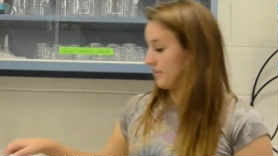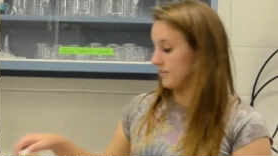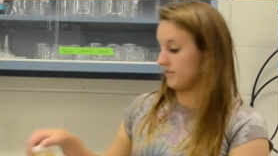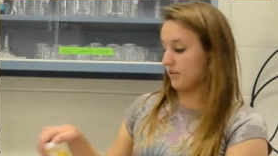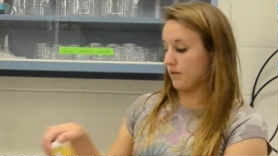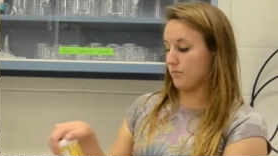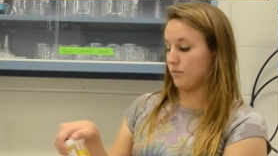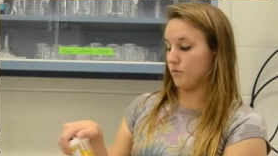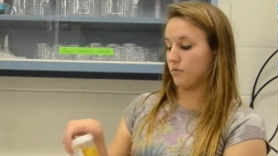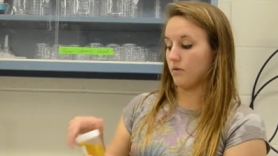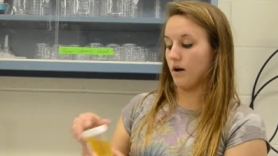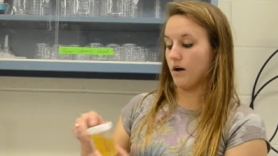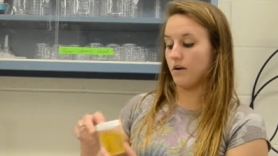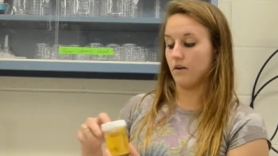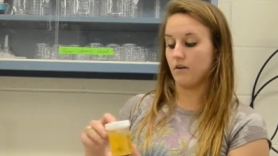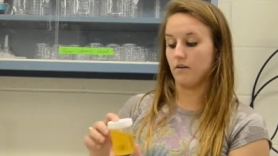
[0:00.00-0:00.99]
this sample
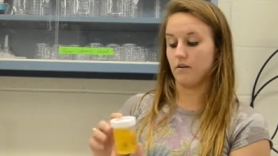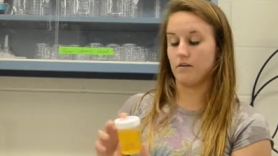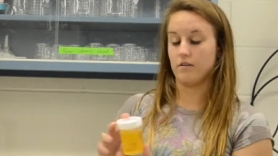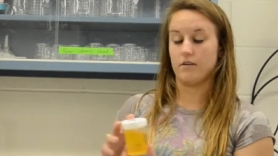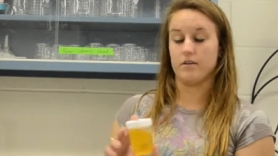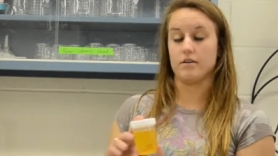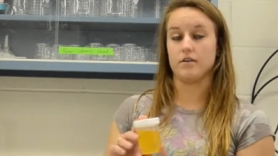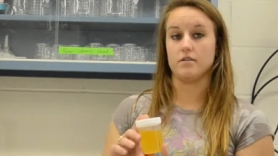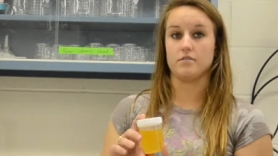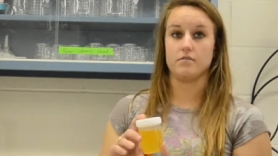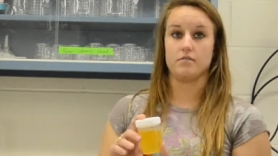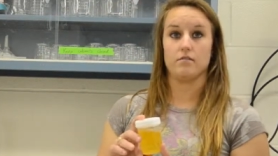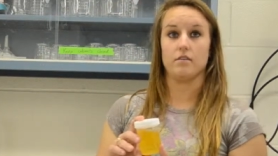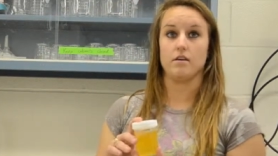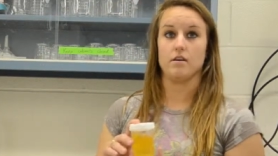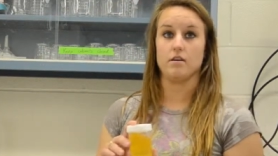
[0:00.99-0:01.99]
right here
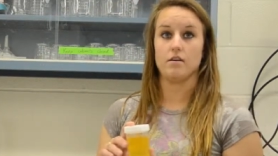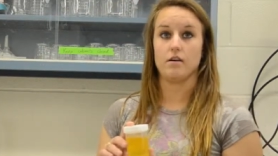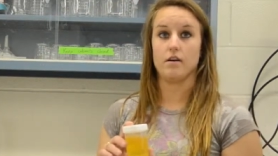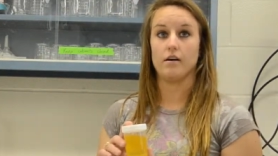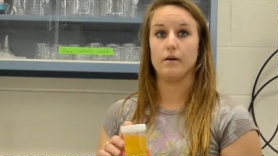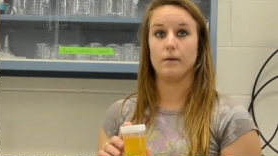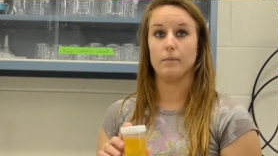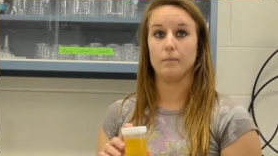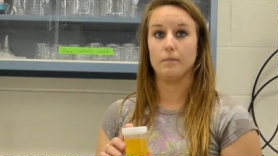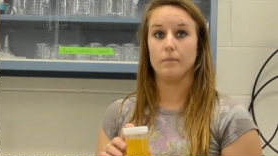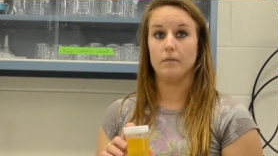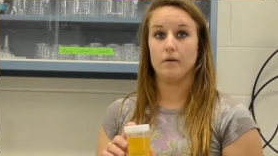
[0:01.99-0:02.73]
is the uh,